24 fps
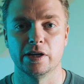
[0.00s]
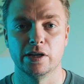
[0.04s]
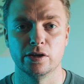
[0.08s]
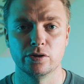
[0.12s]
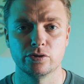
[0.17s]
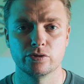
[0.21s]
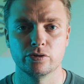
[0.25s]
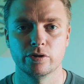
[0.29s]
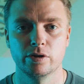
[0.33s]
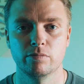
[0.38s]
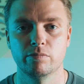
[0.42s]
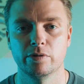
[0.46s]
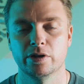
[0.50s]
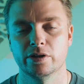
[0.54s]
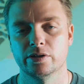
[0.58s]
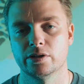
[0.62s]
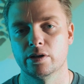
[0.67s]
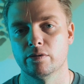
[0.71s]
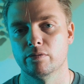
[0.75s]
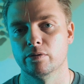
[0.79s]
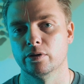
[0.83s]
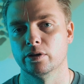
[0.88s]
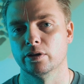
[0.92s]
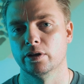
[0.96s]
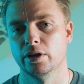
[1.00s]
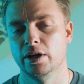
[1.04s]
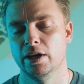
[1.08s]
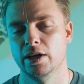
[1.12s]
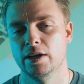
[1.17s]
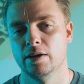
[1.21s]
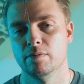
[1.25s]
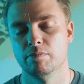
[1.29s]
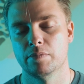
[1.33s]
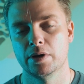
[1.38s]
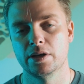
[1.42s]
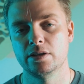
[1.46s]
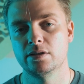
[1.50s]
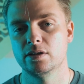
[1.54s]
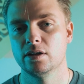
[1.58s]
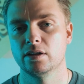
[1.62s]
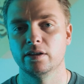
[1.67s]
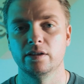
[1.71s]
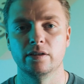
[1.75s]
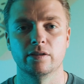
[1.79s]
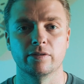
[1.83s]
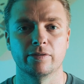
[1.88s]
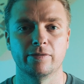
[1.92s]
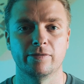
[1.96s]
history, because they were
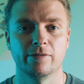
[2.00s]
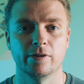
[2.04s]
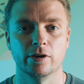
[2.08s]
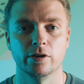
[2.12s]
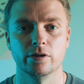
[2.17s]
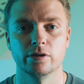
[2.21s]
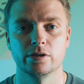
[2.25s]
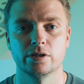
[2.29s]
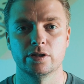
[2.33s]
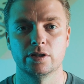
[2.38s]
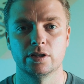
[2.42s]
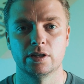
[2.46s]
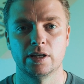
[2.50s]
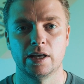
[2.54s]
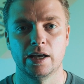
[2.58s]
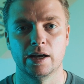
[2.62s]
basically the first